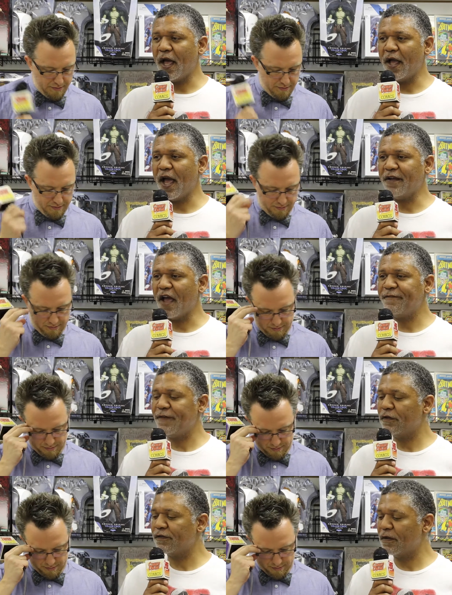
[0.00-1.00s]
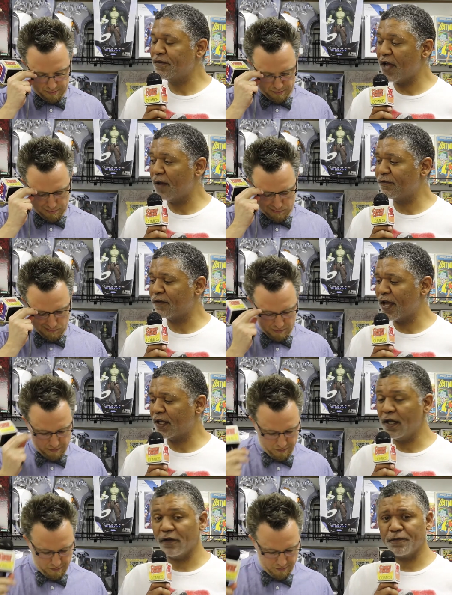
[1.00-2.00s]
Speaker 1: I feel sometimes
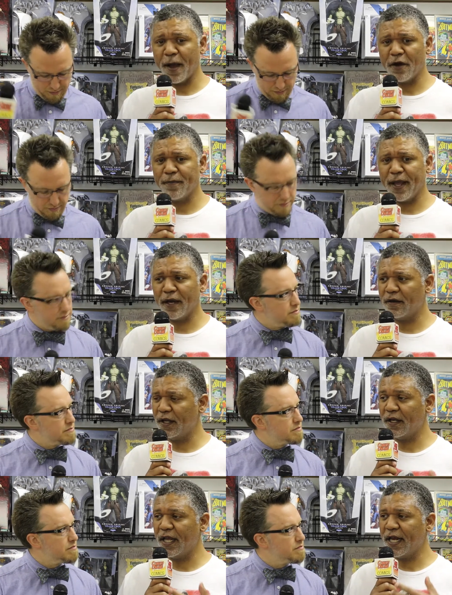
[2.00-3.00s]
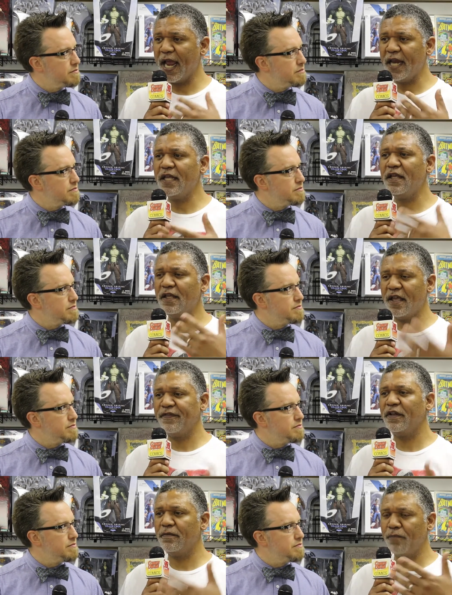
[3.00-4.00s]
like in a Spider-Man, in any
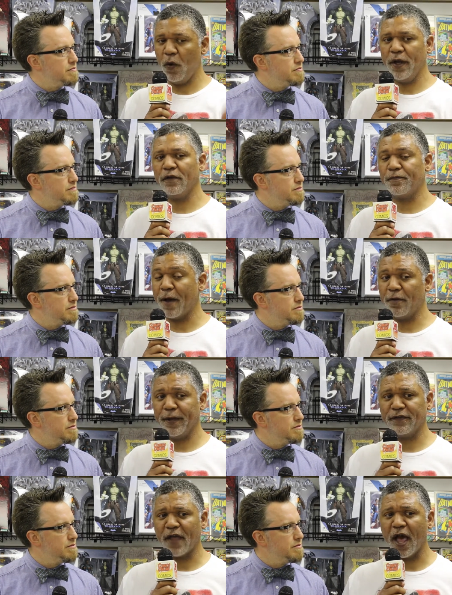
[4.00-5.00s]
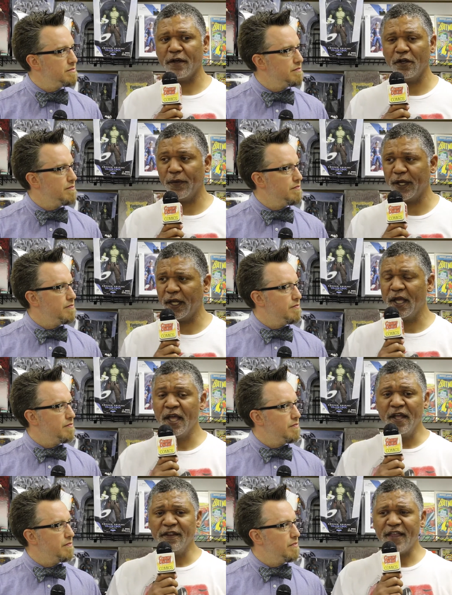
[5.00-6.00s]
given point in Spider-Man's continuity,
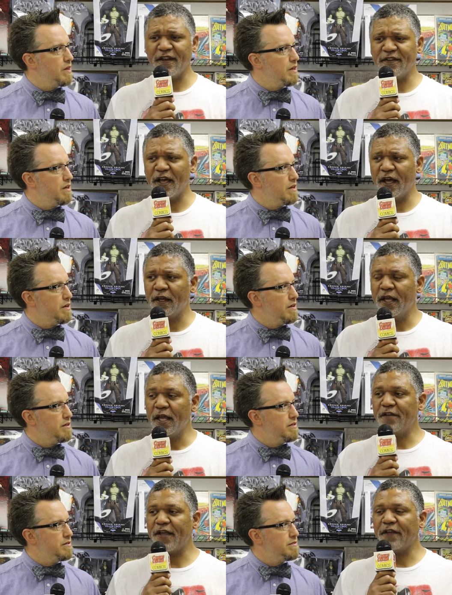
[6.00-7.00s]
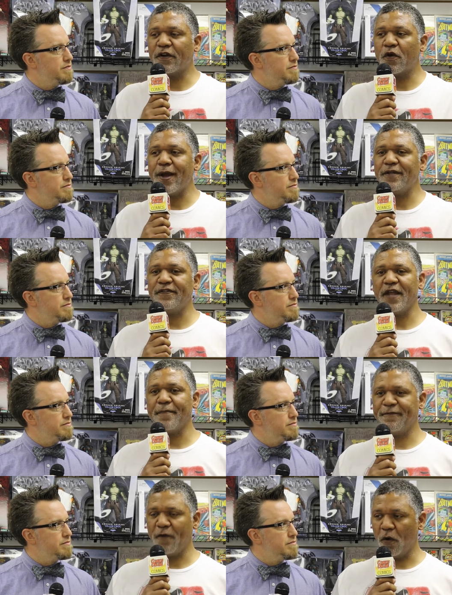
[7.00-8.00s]
that he takes a great
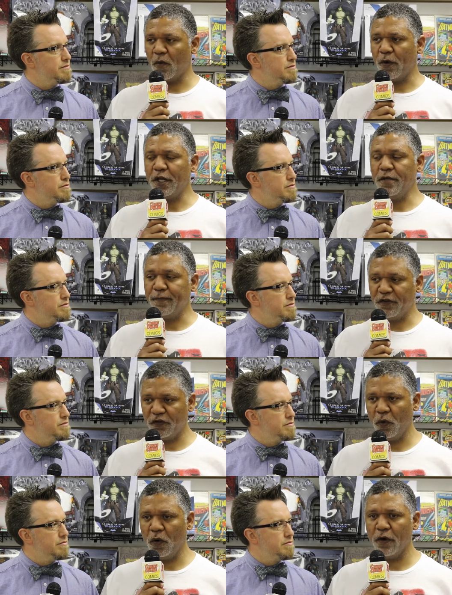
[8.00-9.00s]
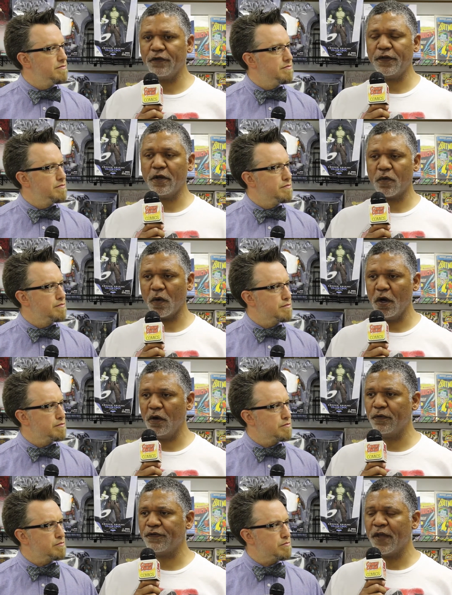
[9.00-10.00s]
step forward. He matures, he
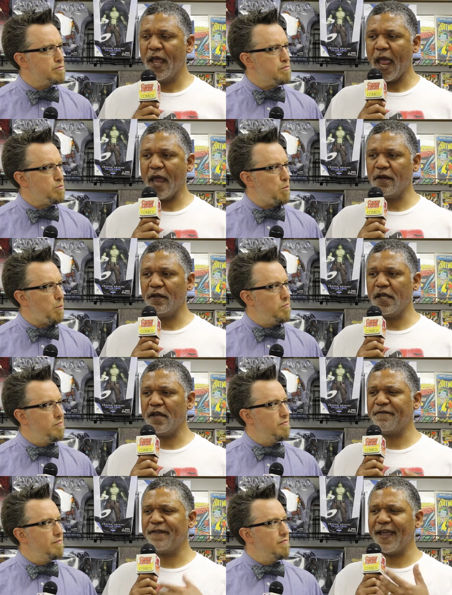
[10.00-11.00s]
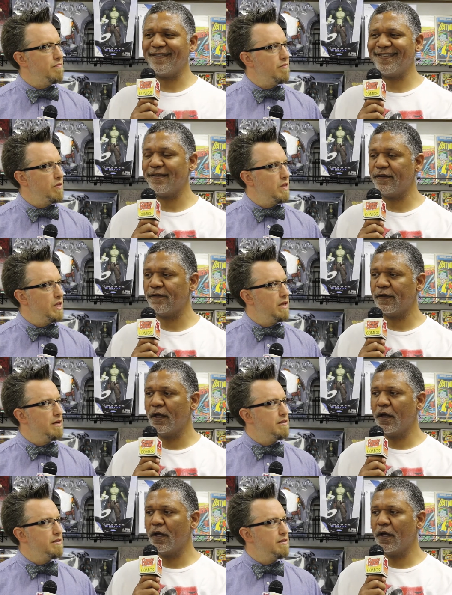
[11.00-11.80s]
grows, and he advances,